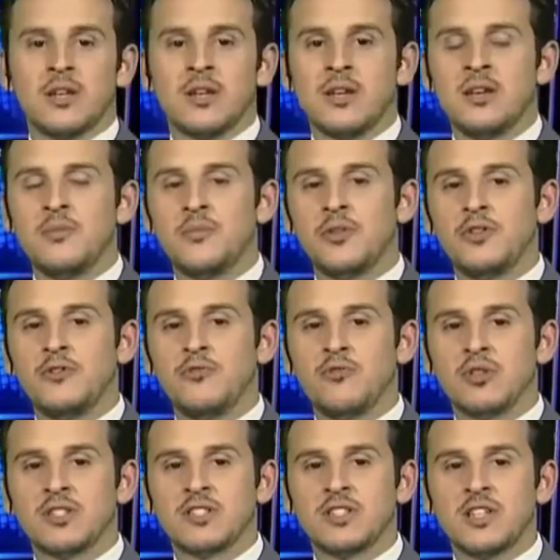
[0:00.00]
In Peru,
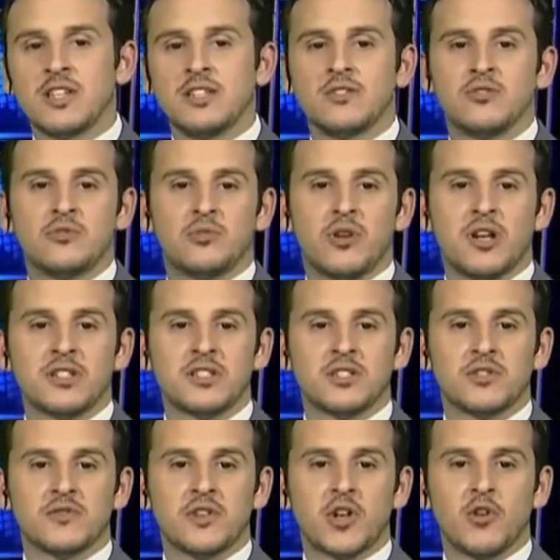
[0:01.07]
once again, two branches
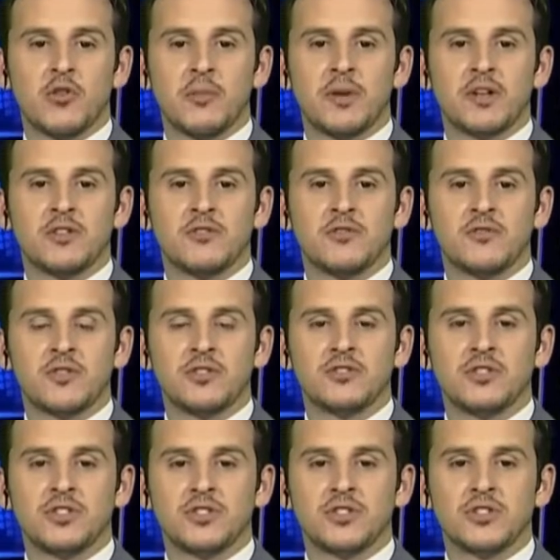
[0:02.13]
of the government
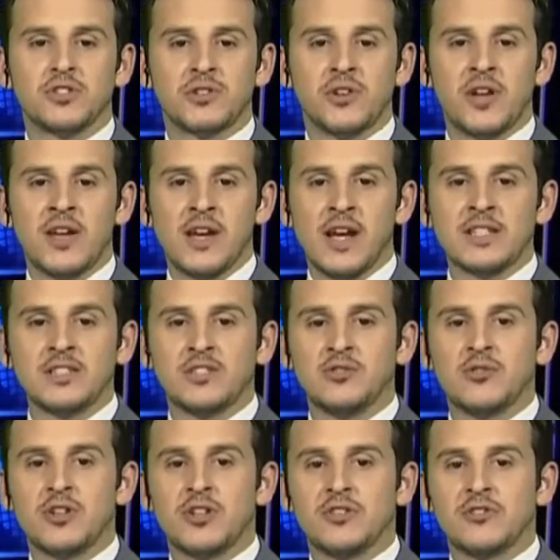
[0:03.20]
confront each other. A
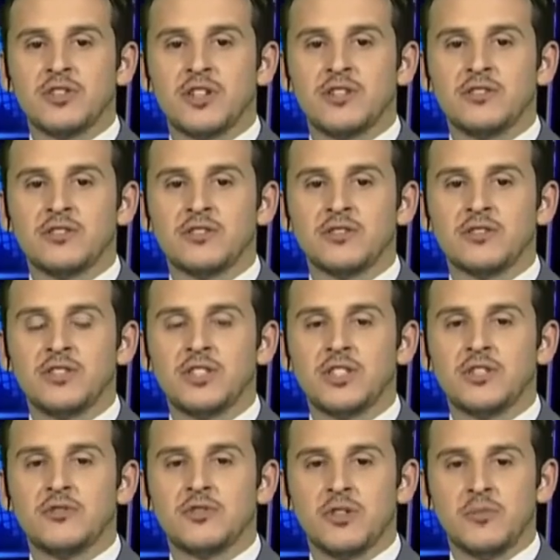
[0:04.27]
situation in the coastal
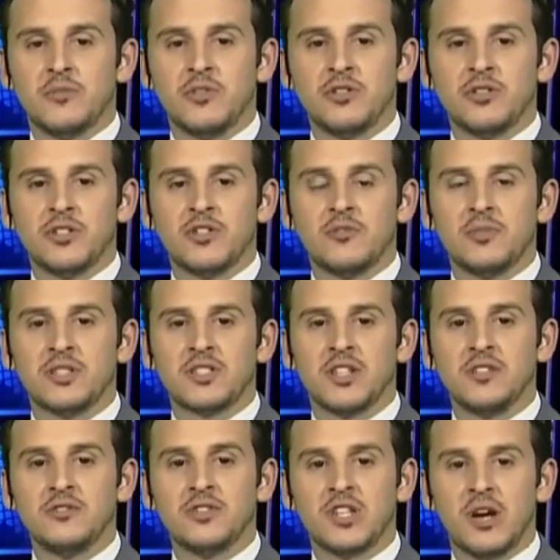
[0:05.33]
city of Chimbote opens a
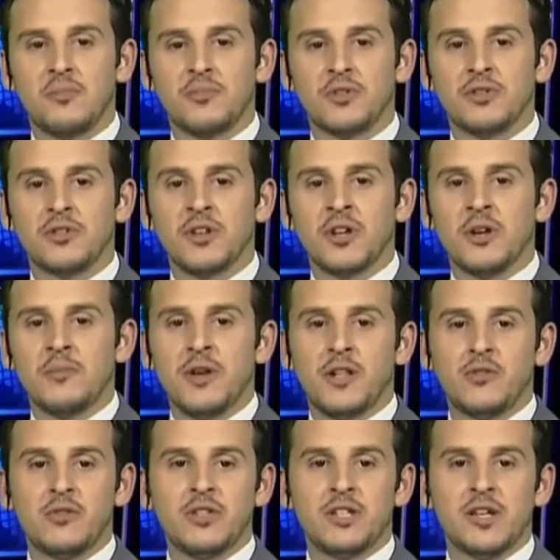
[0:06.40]
new chapter
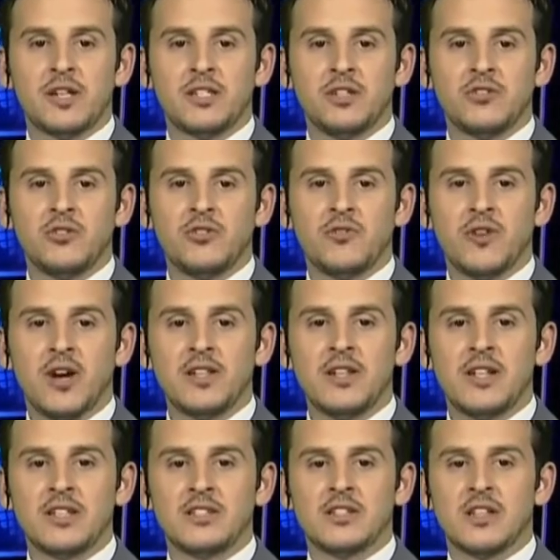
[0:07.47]
between the executive and the
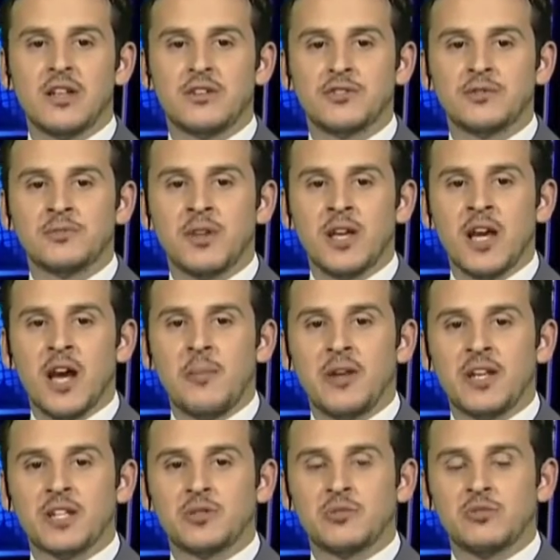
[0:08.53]
legislature
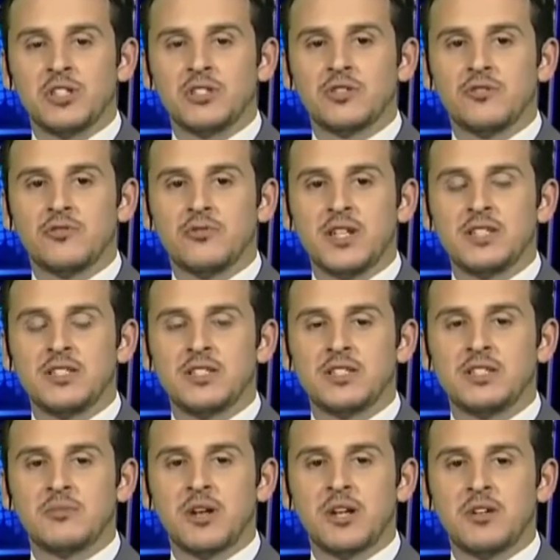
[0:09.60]
amid expression of
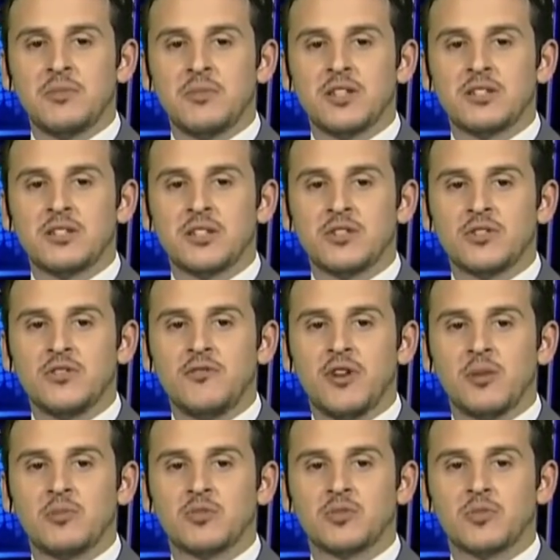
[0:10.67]
racism and criminalization of
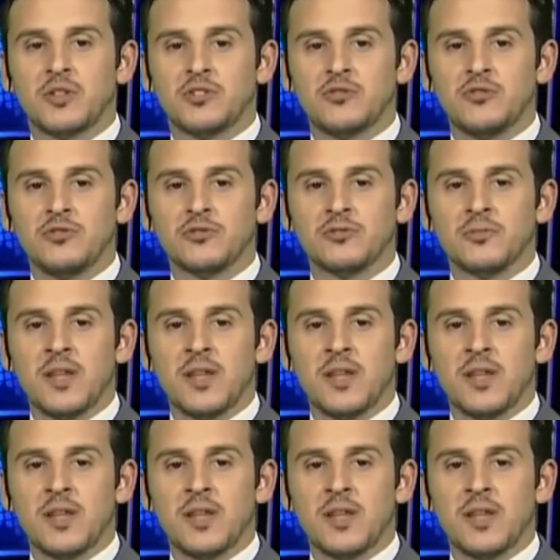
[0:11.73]
farmers' patrols.